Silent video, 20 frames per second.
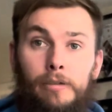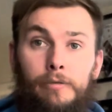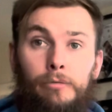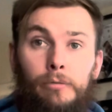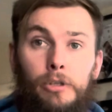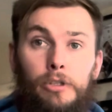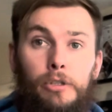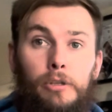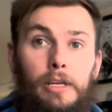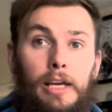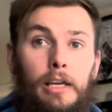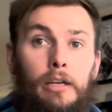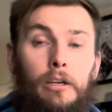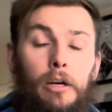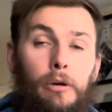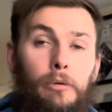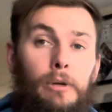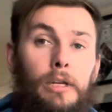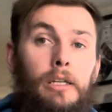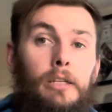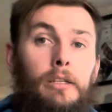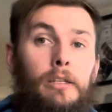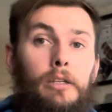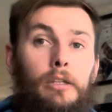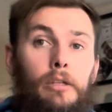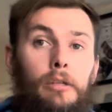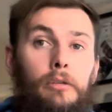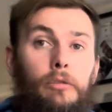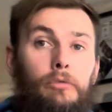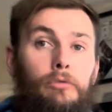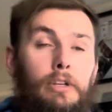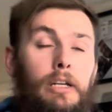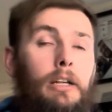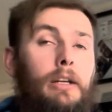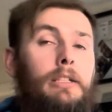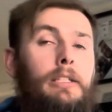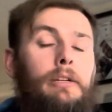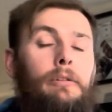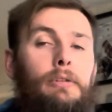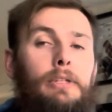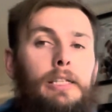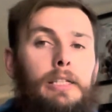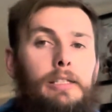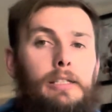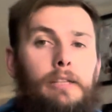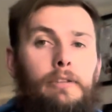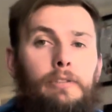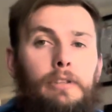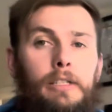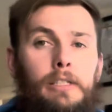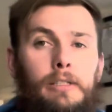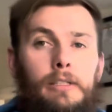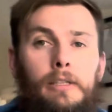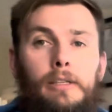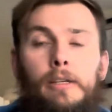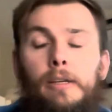Once you get going, you'll realize how addictive it is.